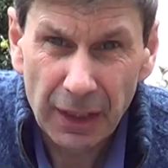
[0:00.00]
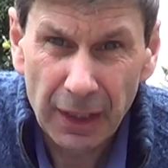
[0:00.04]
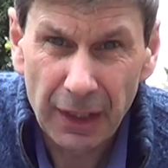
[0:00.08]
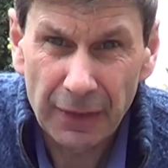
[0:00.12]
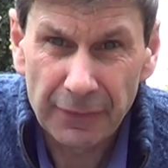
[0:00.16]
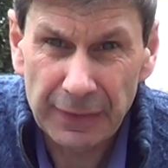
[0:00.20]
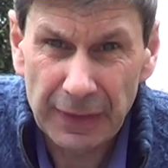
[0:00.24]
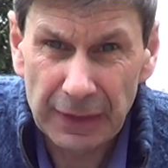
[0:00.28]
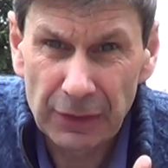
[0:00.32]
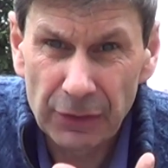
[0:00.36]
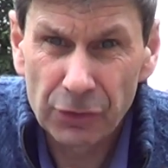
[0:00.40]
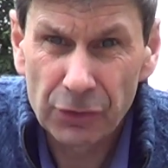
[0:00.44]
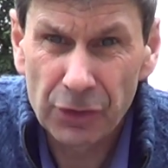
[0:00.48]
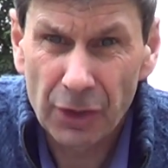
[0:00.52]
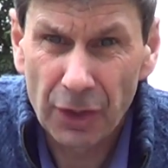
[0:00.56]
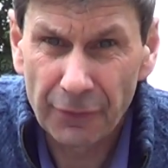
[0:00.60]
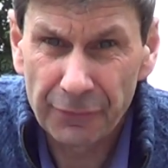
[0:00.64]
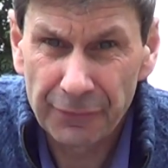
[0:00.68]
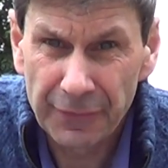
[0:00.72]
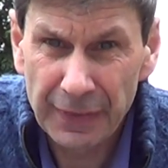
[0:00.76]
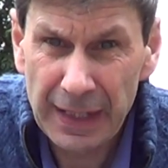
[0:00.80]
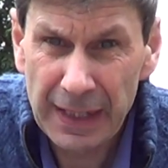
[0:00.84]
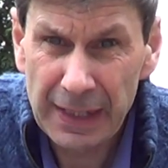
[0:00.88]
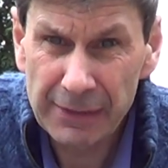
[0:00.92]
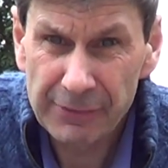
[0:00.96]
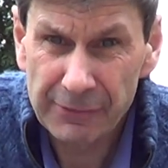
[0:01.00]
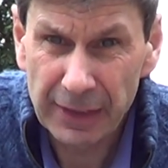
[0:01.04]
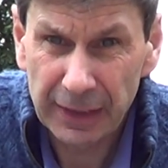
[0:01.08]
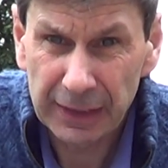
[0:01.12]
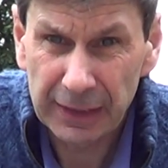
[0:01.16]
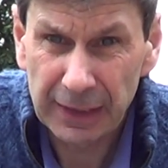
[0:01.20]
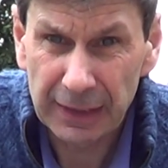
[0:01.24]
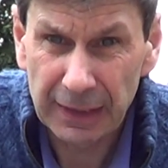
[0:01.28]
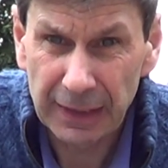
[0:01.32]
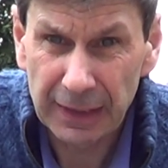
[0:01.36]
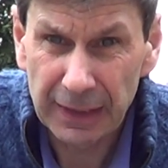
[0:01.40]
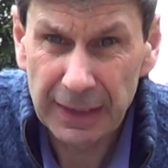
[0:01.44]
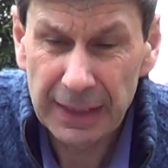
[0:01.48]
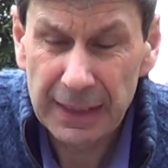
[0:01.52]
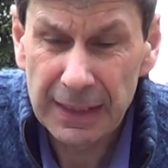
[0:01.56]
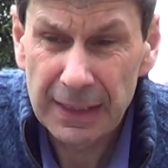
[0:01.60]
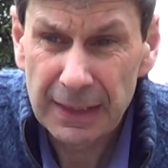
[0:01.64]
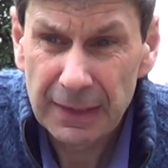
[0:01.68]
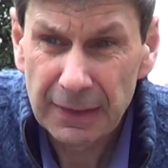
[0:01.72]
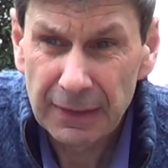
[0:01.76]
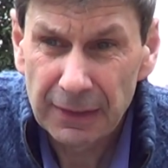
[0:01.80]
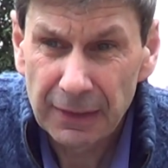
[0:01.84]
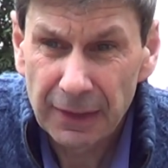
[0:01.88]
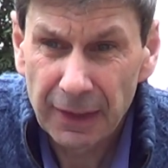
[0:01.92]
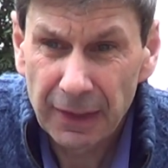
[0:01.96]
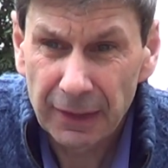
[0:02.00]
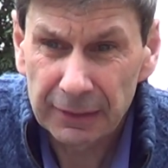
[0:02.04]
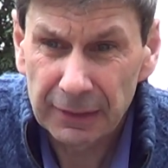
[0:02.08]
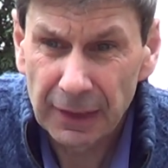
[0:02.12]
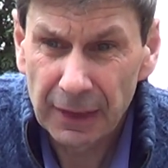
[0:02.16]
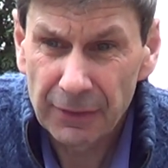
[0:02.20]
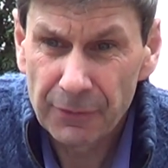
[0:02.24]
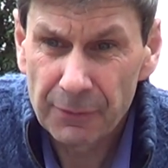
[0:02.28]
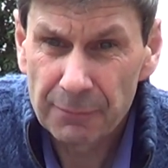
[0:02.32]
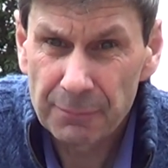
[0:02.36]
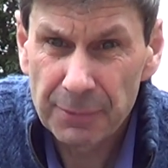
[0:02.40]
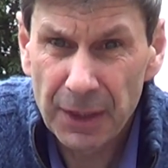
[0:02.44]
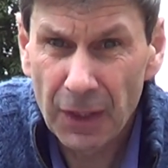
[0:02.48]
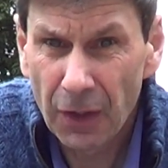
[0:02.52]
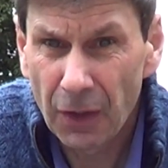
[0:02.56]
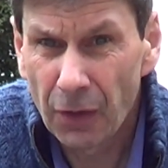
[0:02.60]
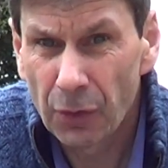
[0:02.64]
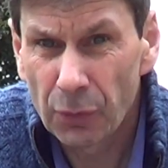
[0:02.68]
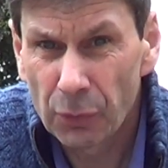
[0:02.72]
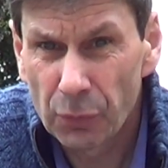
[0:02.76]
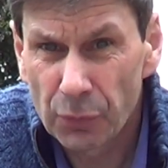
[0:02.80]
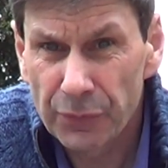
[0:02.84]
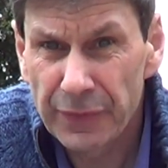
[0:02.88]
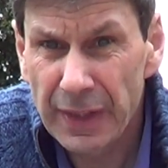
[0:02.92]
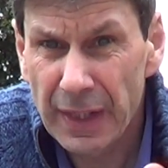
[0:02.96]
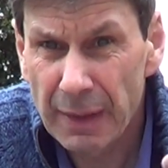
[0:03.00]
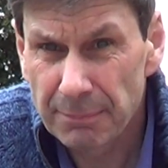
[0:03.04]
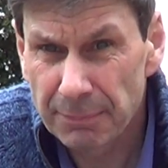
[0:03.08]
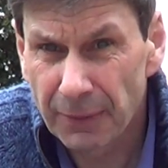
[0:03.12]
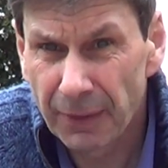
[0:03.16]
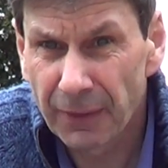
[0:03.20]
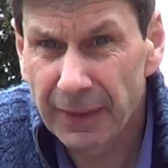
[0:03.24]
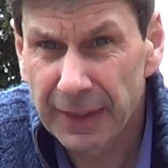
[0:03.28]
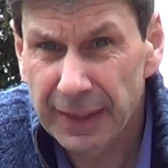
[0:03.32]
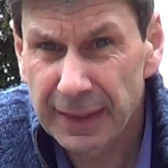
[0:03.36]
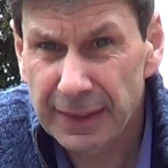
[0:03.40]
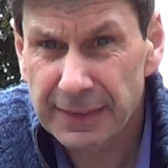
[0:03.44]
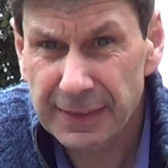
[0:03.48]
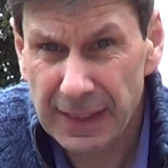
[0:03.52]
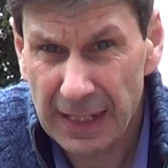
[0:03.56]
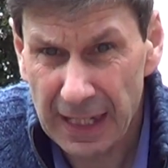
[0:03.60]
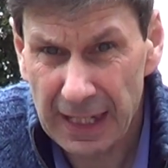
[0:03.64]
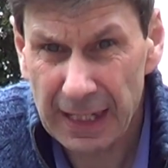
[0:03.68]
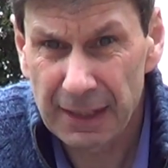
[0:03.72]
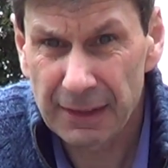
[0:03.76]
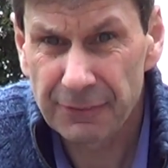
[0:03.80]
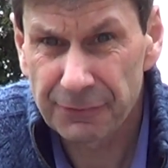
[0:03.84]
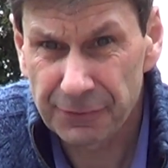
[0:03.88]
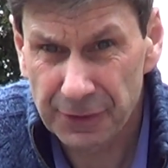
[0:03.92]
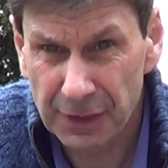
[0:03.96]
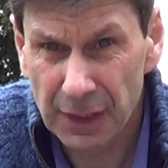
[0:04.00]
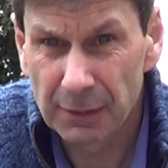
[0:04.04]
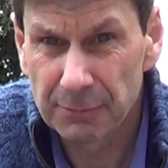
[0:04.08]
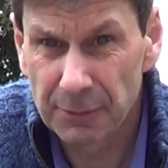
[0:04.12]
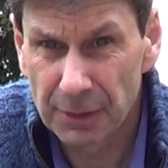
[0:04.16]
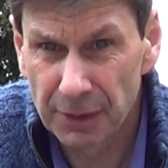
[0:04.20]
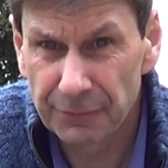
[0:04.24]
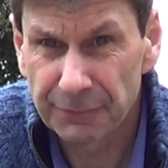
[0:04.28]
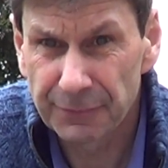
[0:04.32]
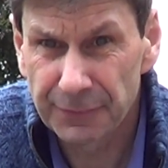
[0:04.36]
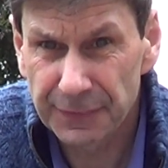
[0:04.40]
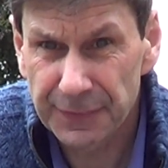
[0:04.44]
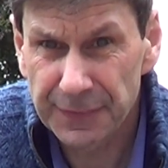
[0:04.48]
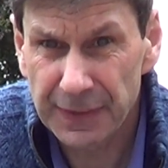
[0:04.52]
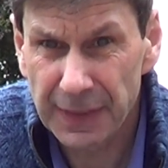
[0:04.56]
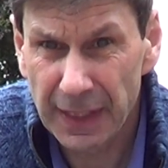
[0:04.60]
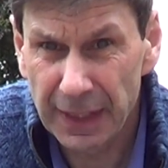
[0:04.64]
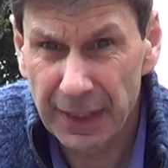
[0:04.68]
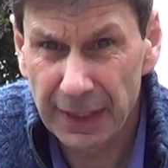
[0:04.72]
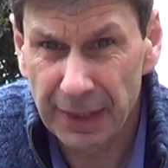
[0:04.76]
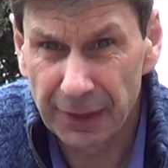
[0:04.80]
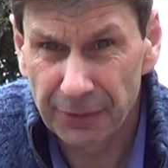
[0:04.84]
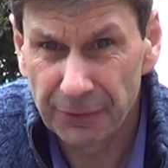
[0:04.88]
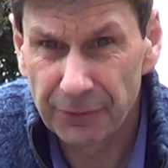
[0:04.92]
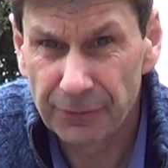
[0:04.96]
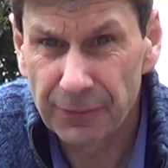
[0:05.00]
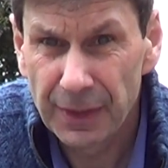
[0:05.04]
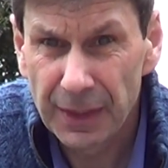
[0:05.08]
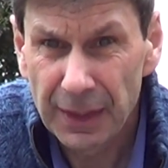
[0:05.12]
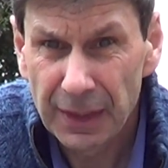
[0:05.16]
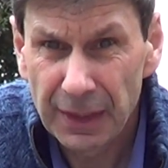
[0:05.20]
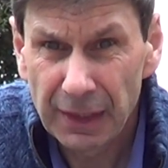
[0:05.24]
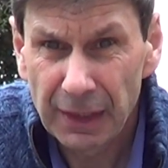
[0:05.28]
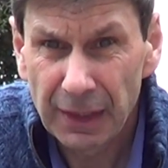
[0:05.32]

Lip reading: and they look on there regularly, and lo and behold, their bikes have come up for sale,